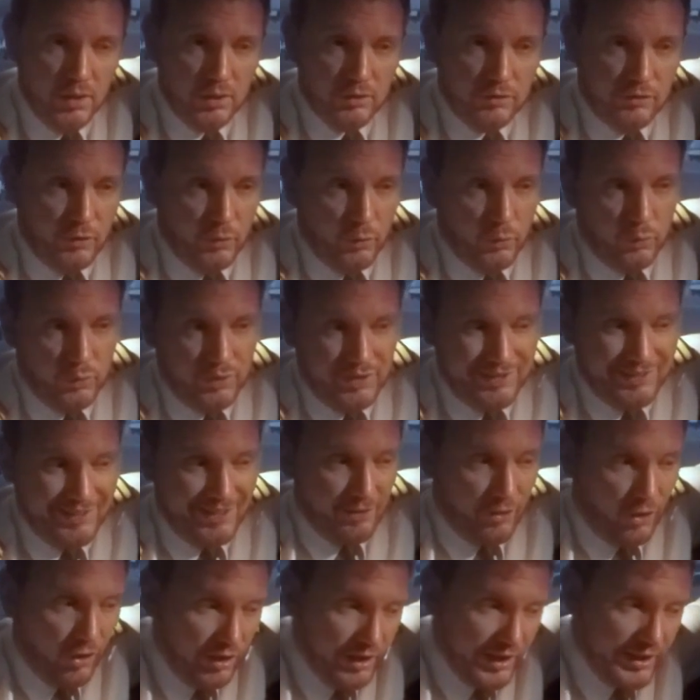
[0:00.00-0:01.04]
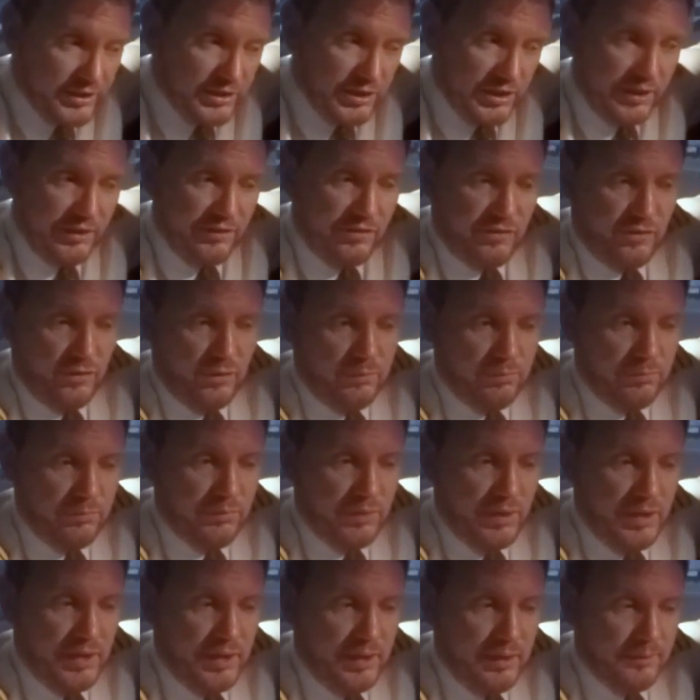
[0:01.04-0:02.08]
So there are actually some
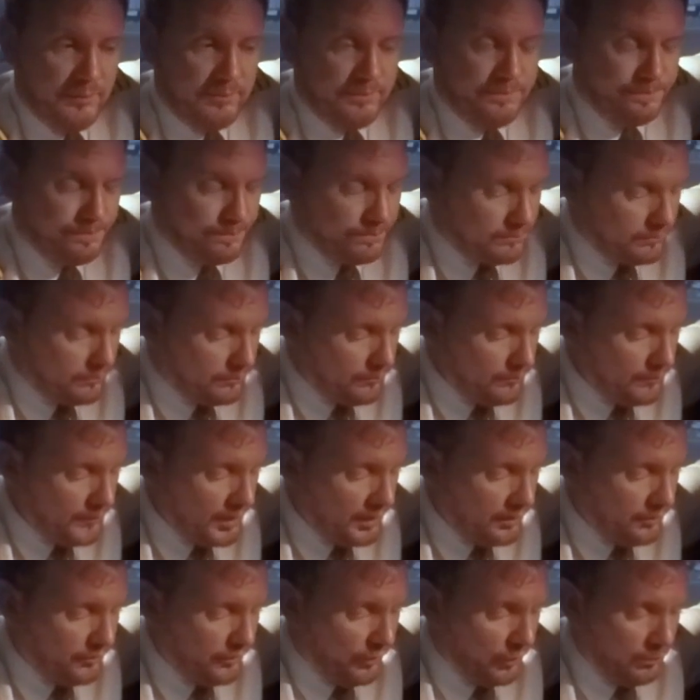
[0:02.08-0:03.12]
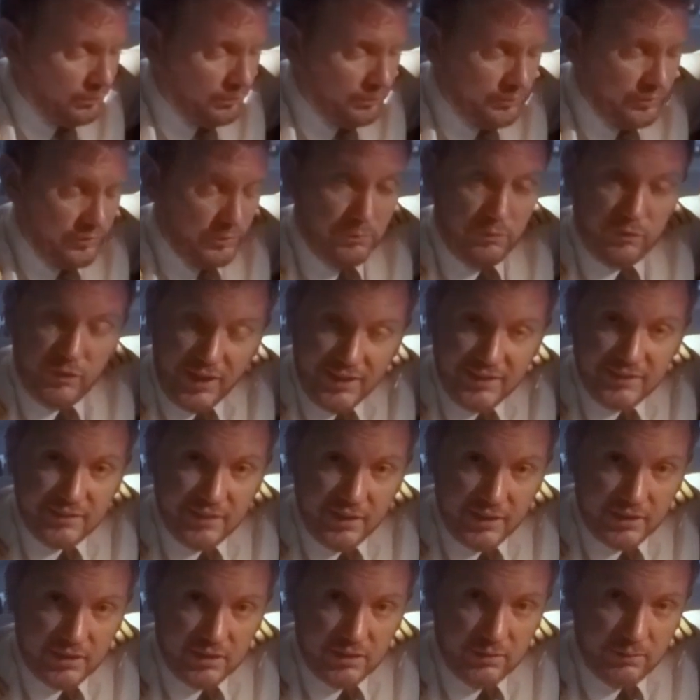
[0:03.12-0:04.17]
flight
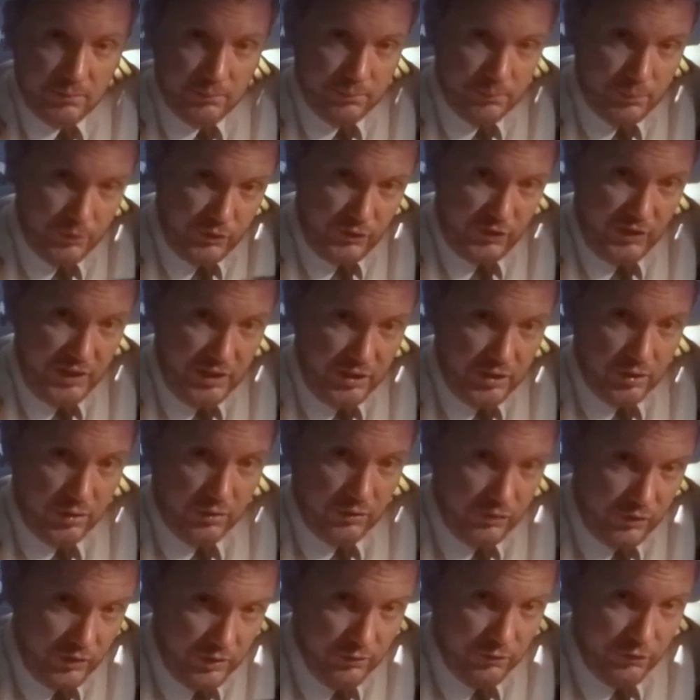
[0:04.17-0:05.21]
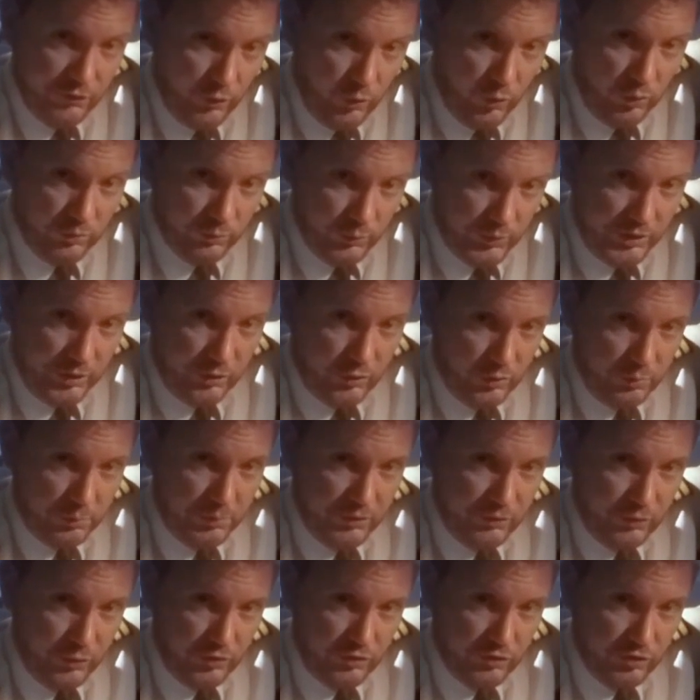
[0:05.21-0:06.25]
deck procedures involved with the
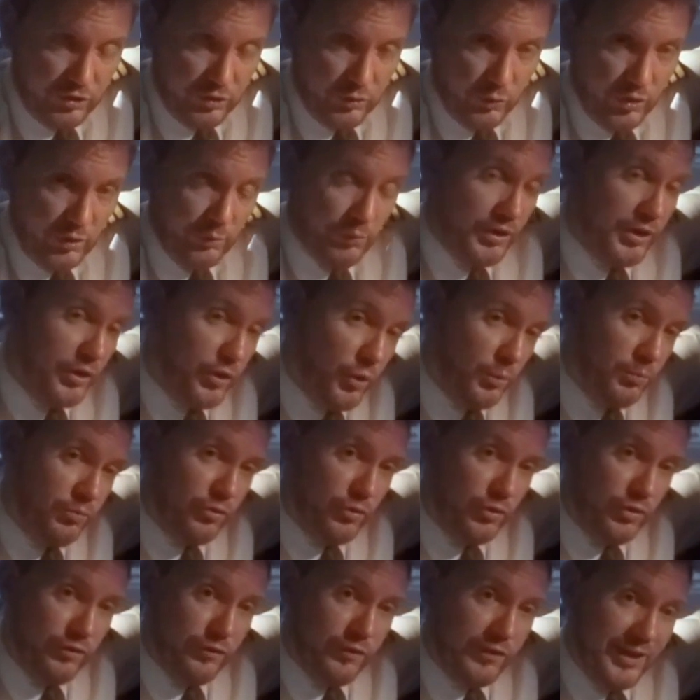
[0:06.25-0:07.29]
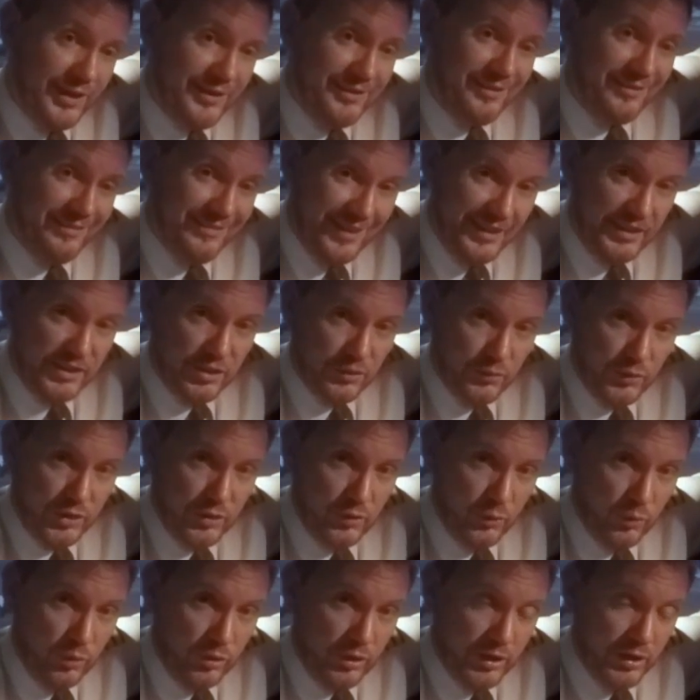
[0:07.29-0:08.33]
cockpit voice recorder. When it comes to the flight data
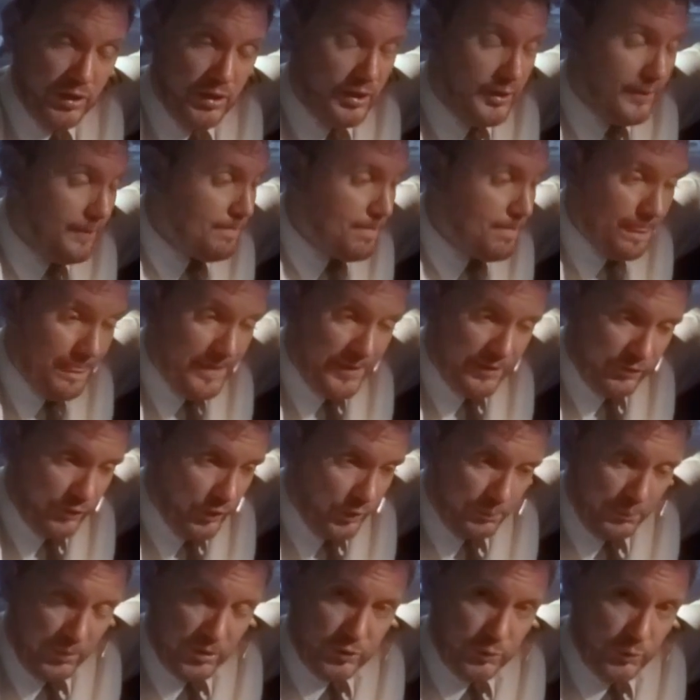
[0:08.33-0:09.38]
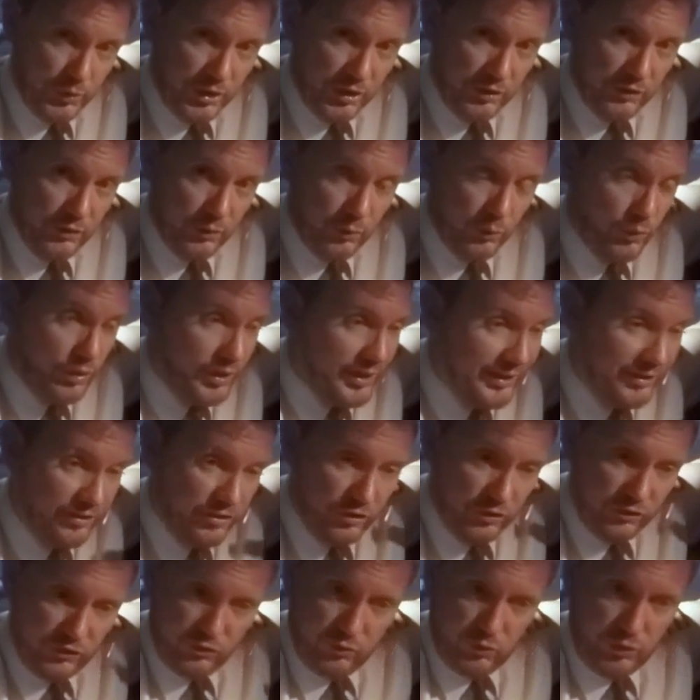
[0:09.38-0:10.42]
recorder, there's not much we can do. It
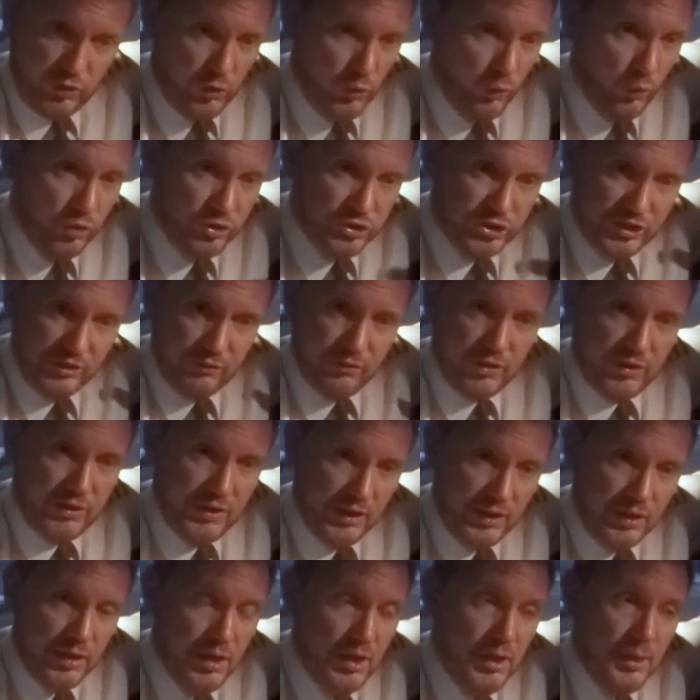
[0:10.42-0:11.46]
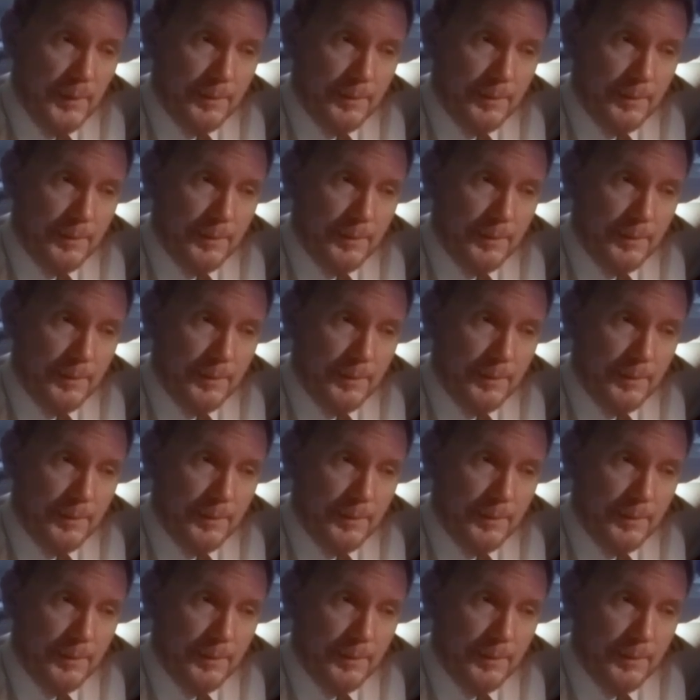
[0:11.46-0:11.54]
just records everything.